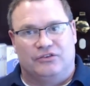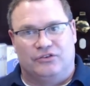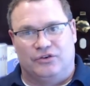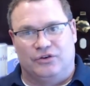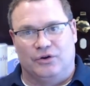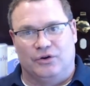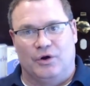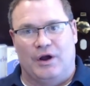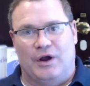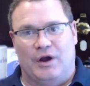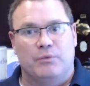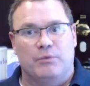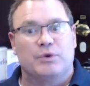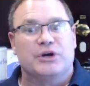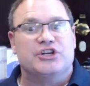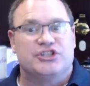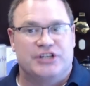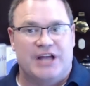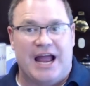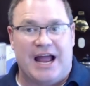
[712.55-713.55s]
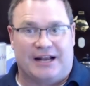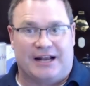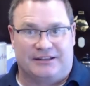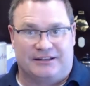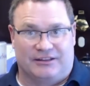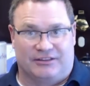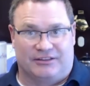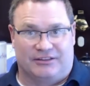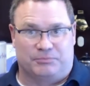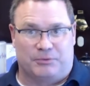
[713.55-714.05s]
to reject
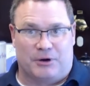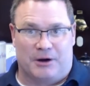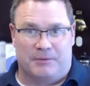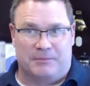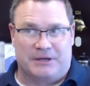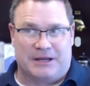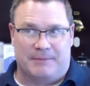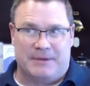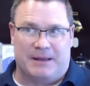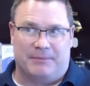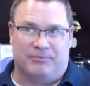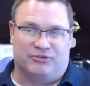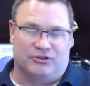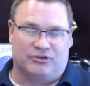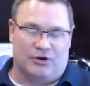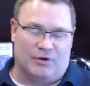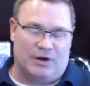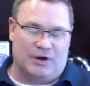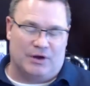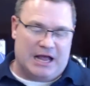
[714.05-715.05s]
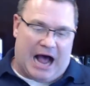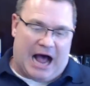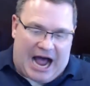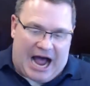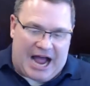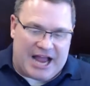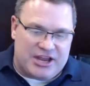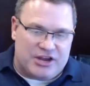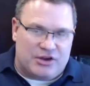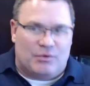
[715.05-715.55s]
the sperm coming up. So
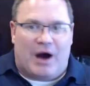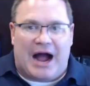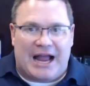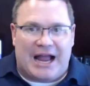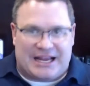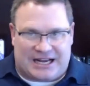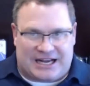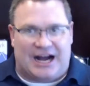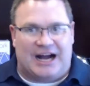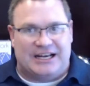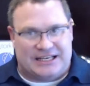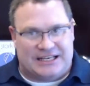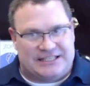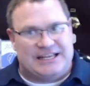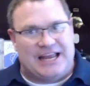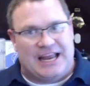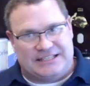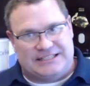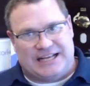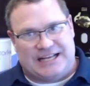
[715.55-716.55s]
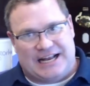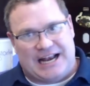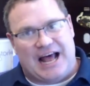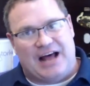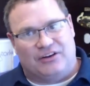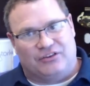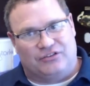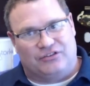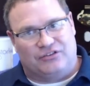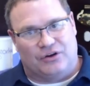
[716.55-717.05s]
IUI kind of takes that
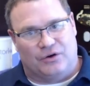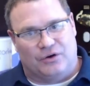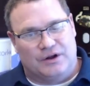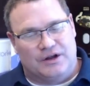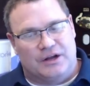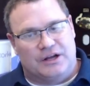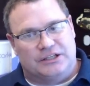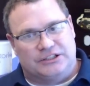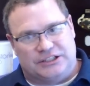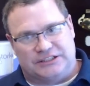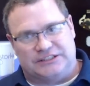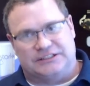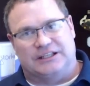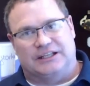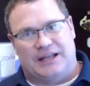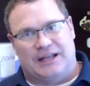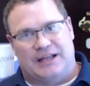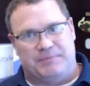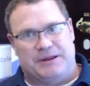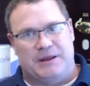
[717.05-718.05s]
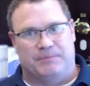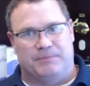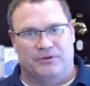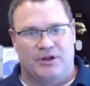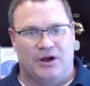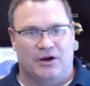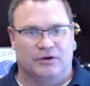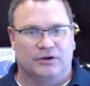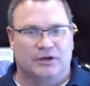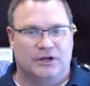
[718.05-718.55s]
out. So just to let people
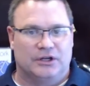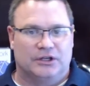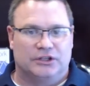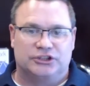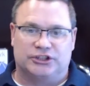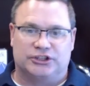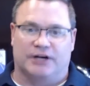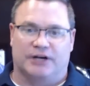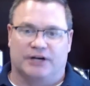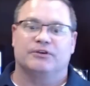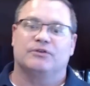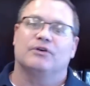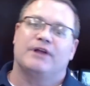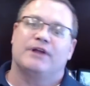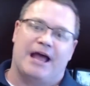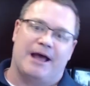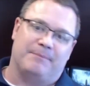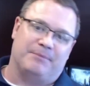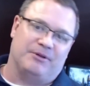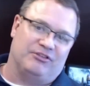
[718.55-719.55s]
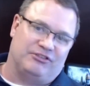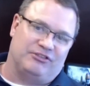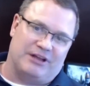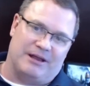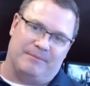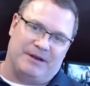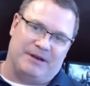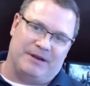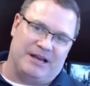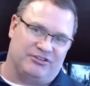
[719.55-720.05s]
know, cervical cap
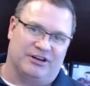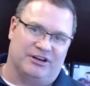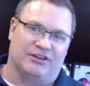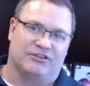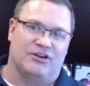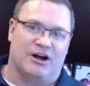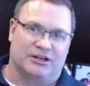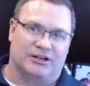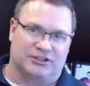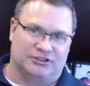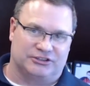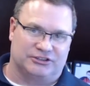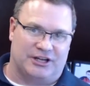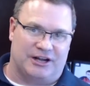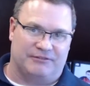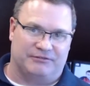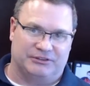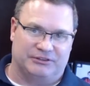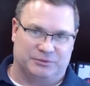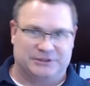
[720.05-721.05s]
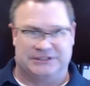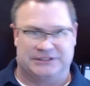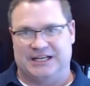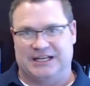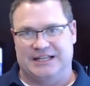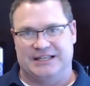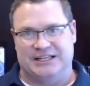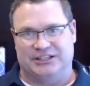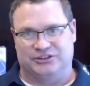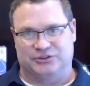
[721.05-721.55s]
insemination in the doctor's office was
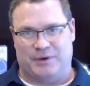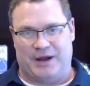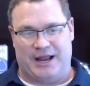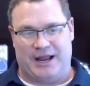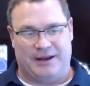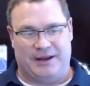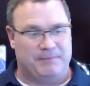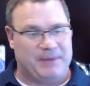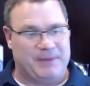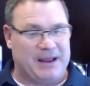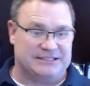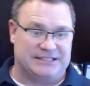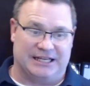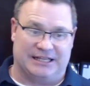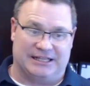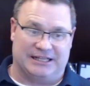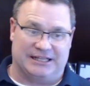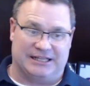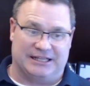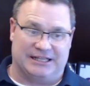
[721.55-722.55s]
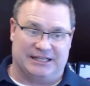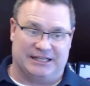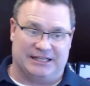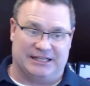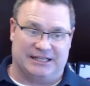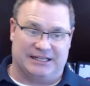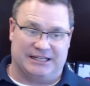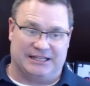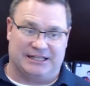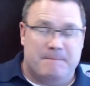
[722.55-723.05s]
done this way. Basically,
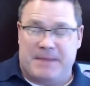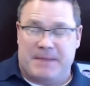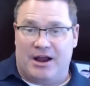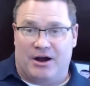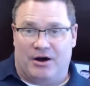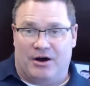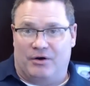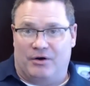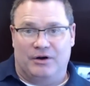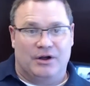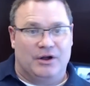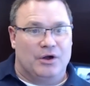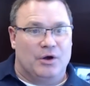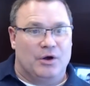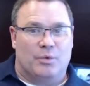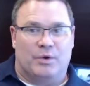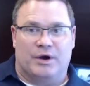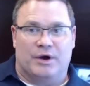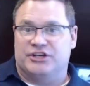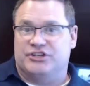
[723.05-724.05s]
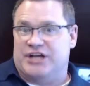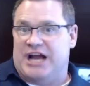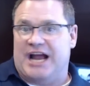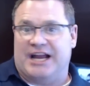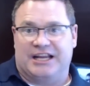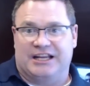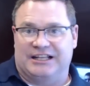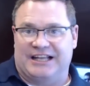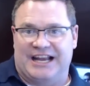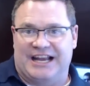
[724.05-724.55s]
a male would
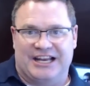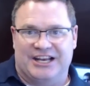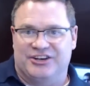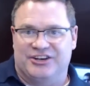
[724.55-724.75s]
ejaculate